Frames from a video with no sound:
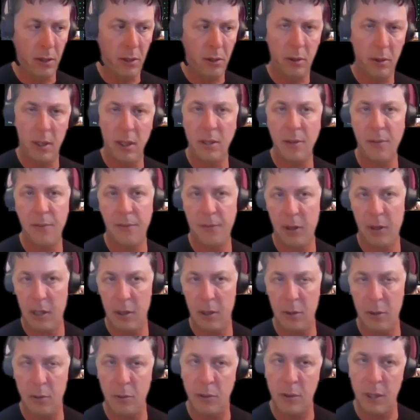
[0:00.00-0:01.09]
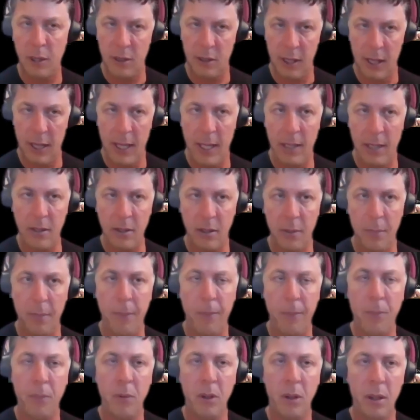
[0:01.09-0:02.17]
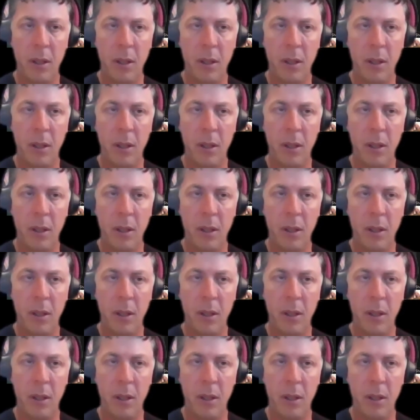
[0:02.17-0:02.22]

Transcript: So these files, as it adds them,